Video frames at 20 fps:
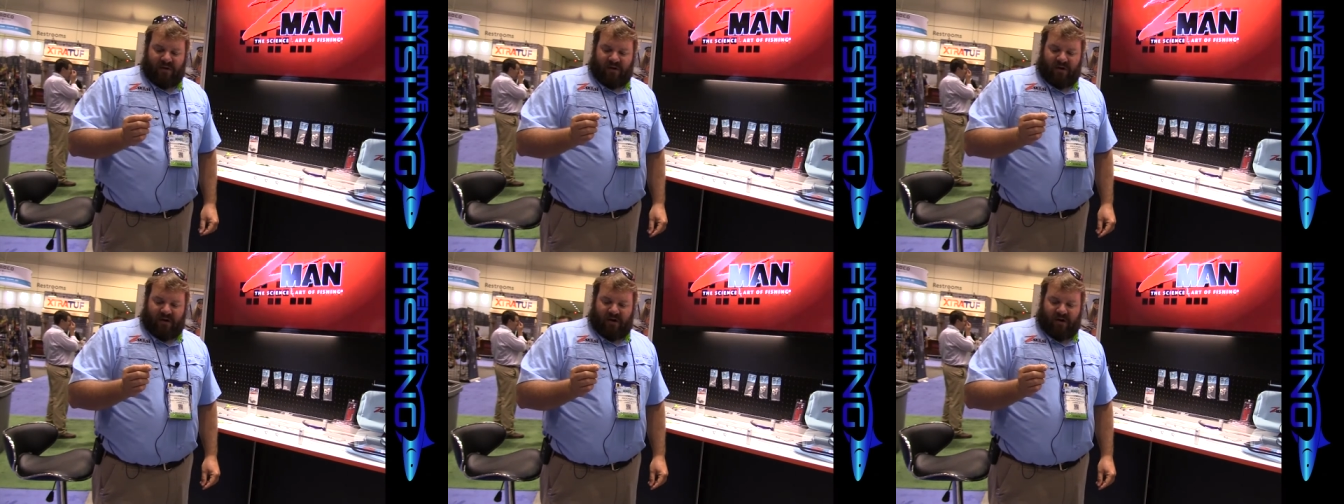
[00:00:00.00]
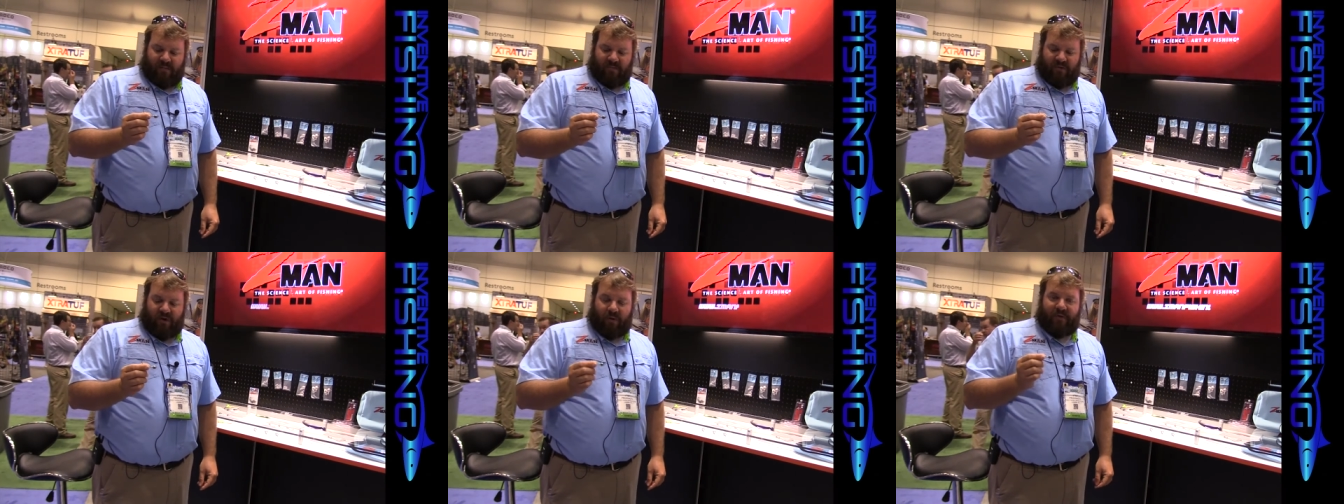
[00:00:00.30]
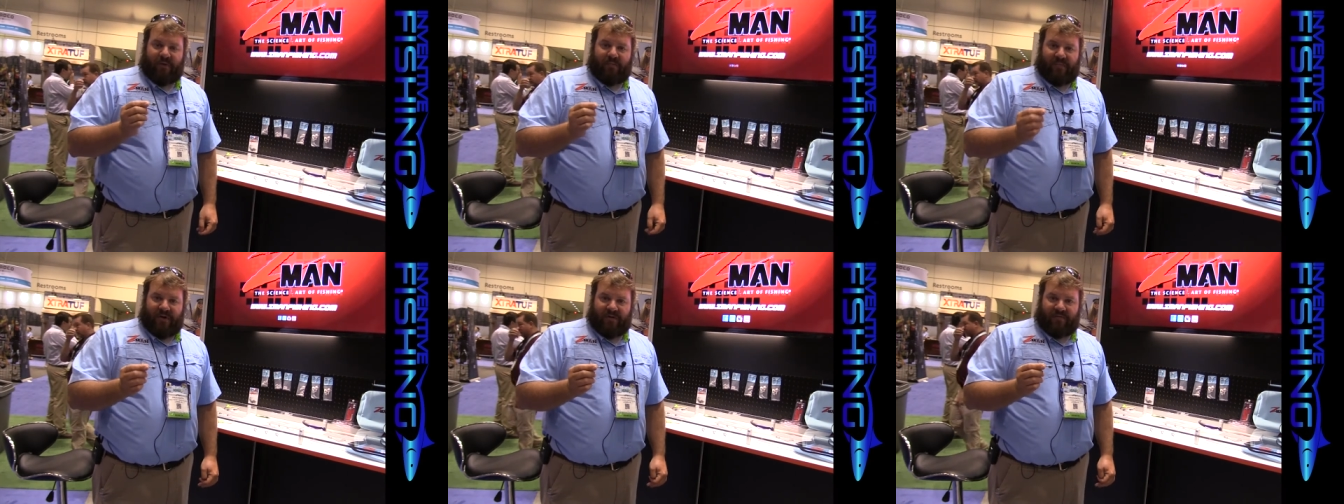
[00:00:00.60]
Um, a um, little
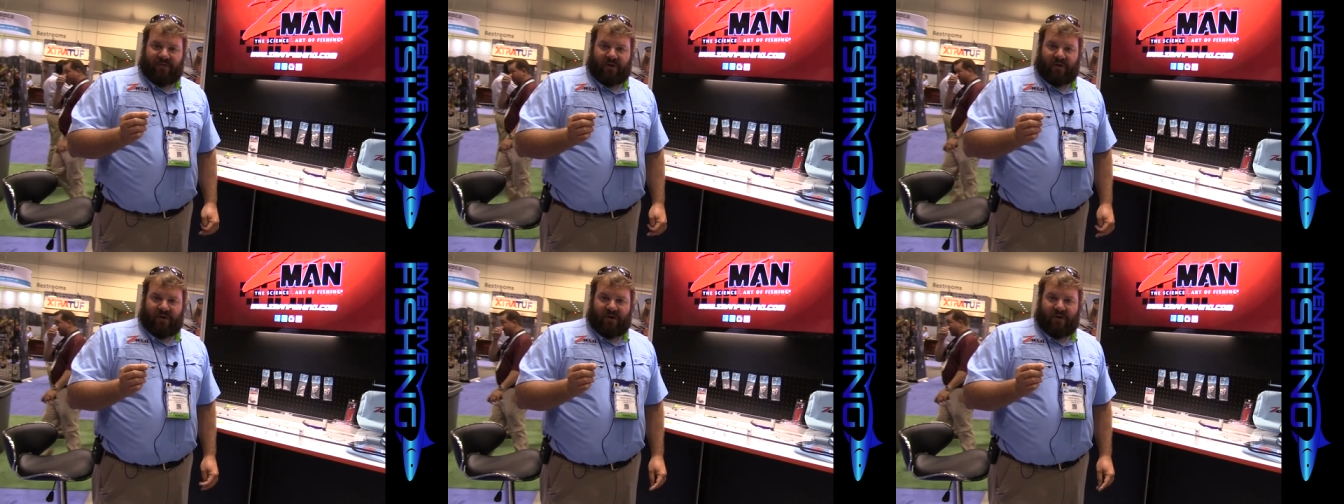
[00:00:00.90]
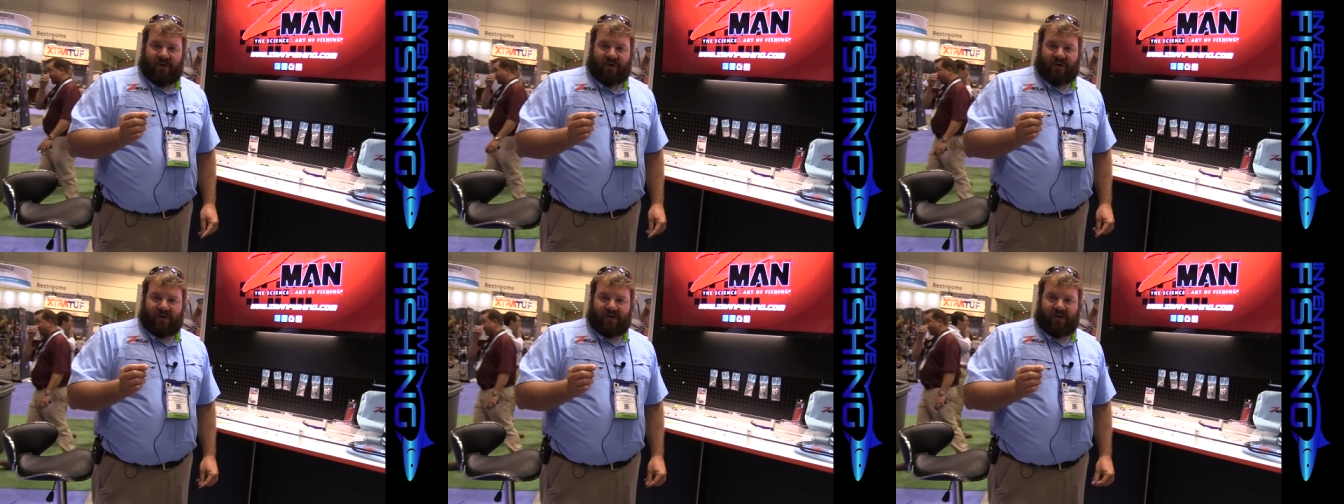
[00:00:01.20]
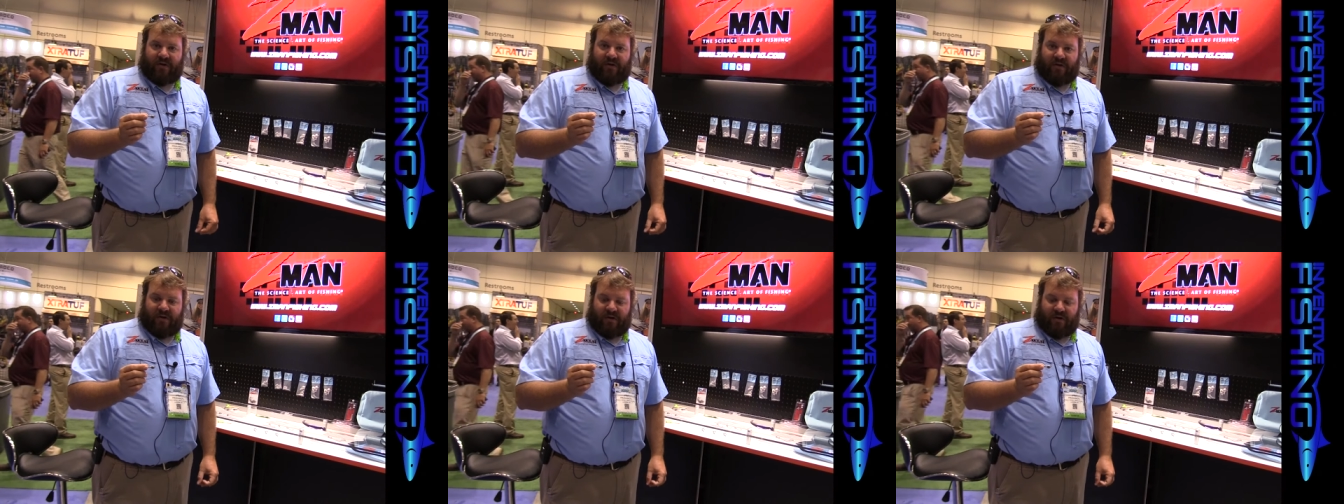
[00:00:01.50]
bit beefier hook,
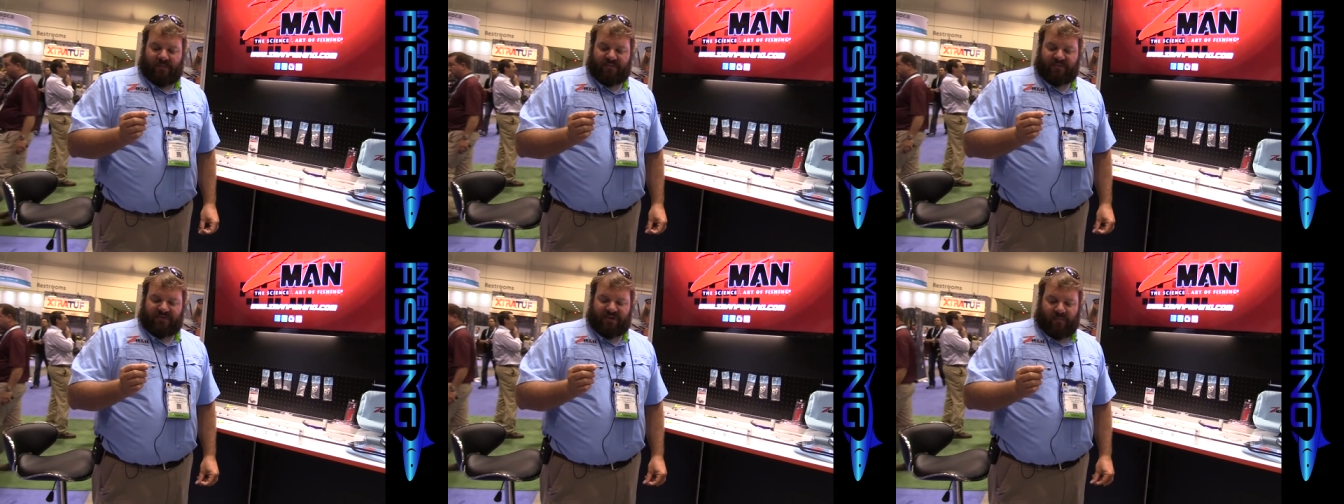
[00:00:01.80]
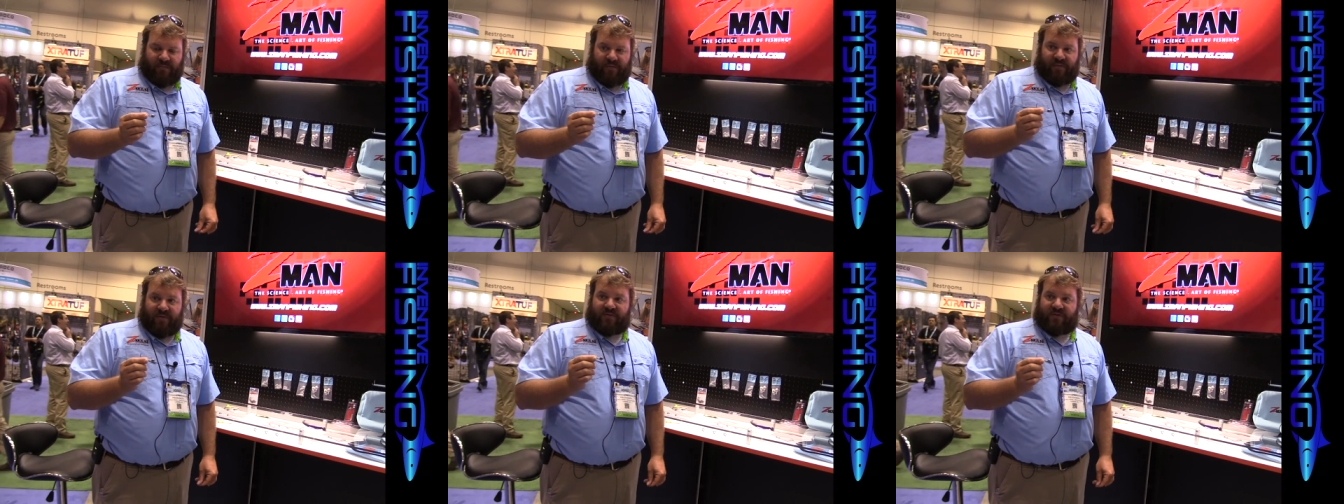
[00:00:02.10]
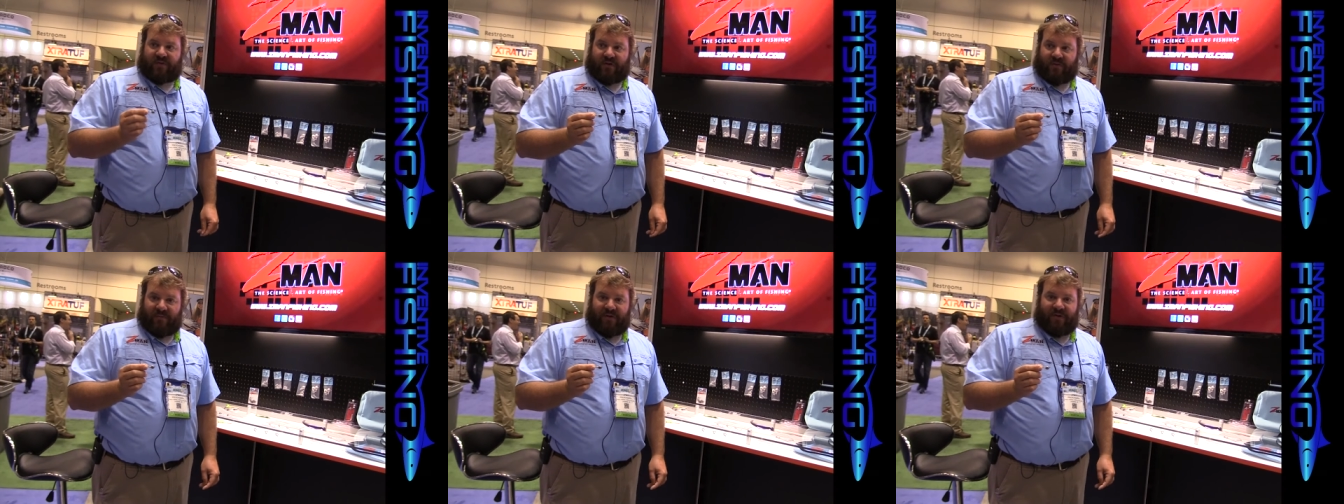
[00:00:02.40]
um, something
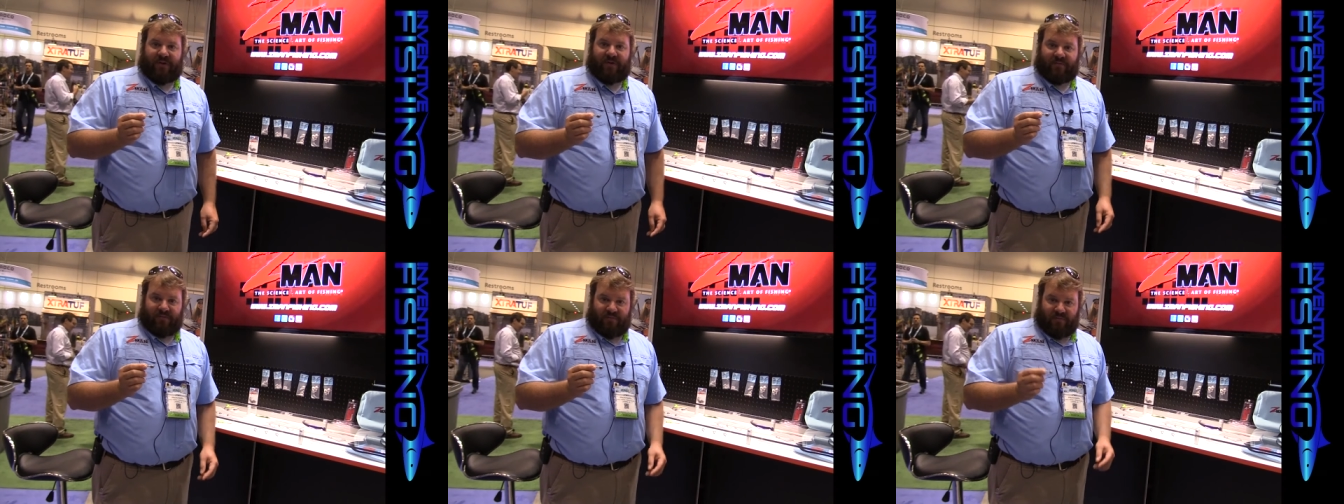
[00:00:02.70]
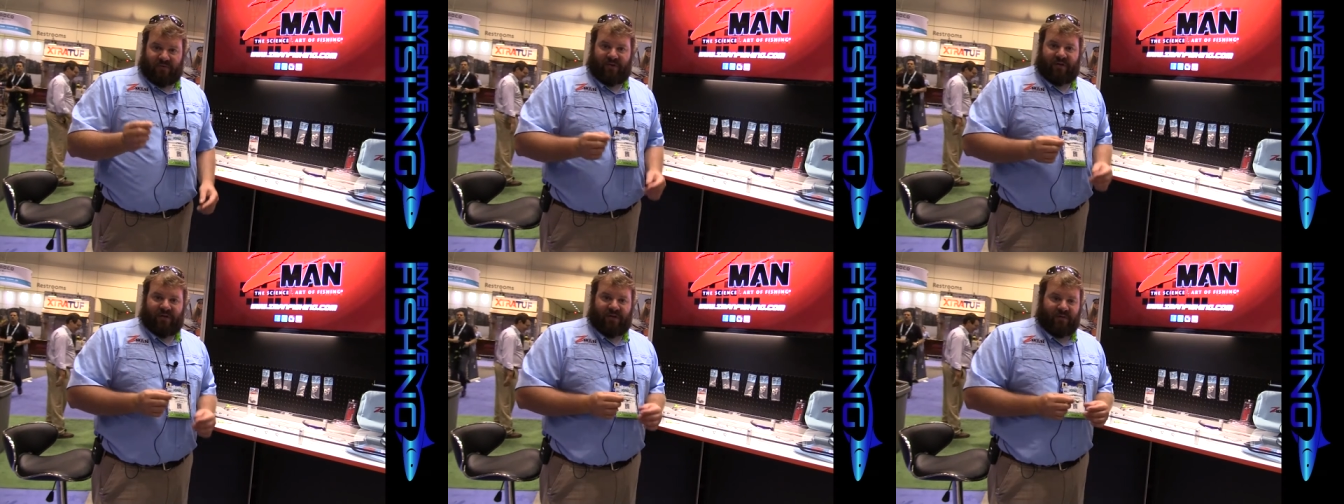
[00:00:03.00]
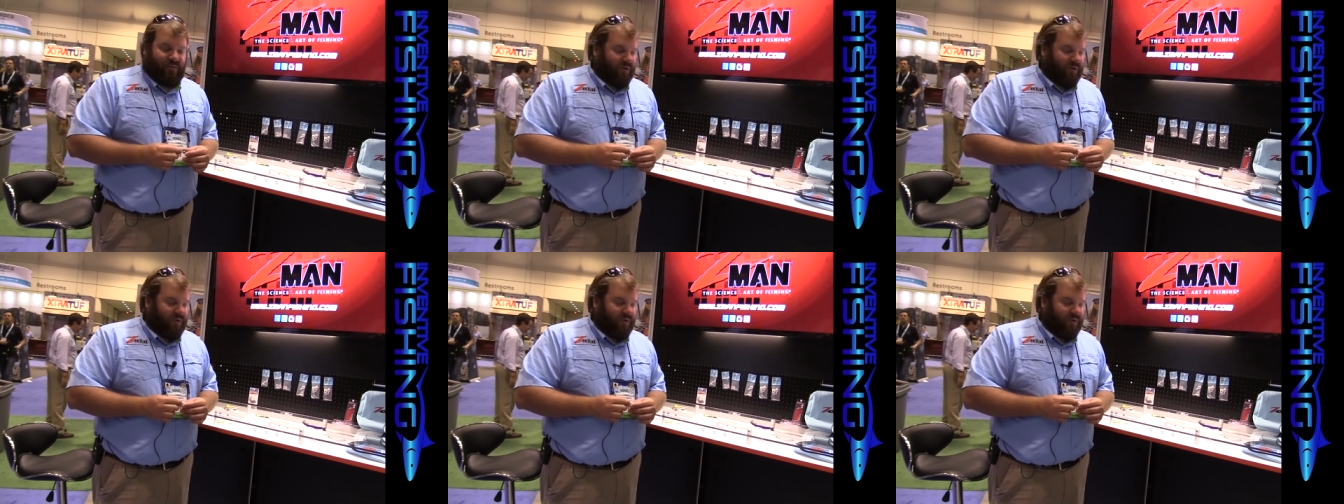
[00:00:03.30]
that's going to be really,